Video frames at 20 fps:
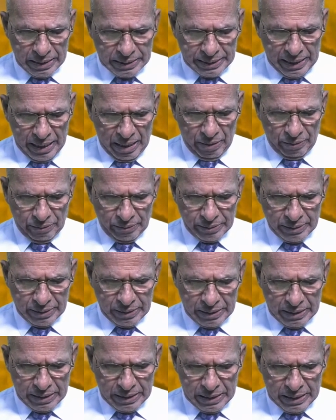Now,
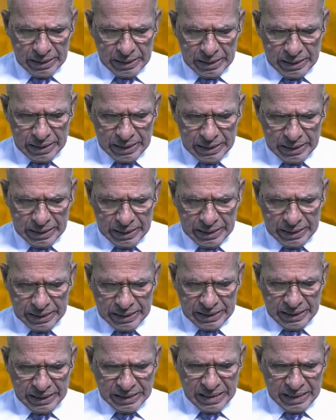
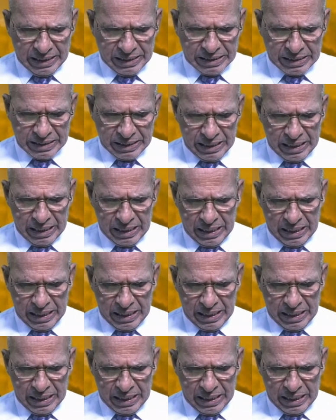this is